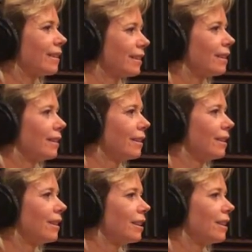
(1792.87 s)

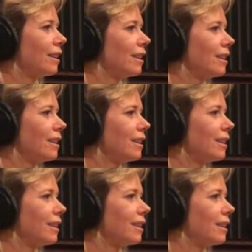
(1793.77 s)

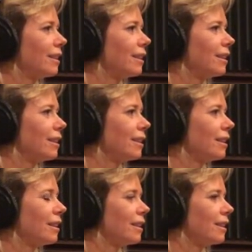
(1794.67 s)

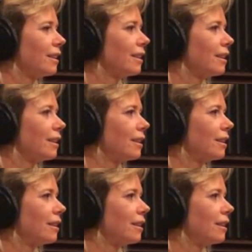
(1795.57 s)
No words are spoken by the person on screen.